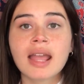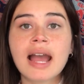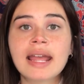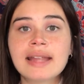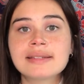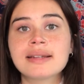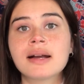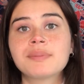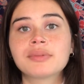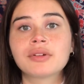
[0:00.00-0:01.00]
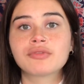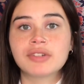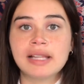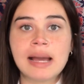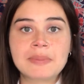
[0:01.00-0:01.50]
I ended up
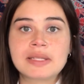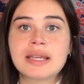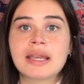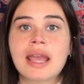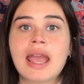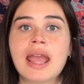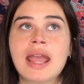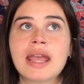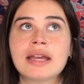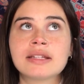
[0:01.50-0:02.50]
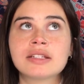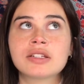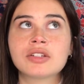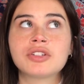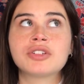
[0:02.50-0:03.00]
relapsing and
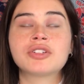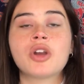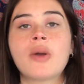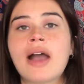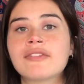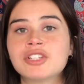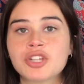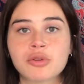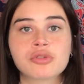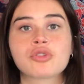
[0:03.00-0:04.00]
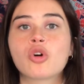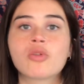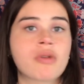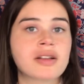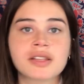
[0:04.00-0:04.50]
having to go through the
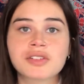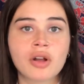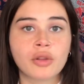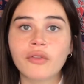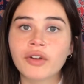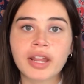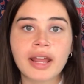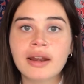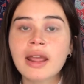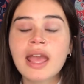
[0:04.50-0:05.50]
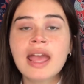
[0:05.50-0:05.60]
whole process all over again.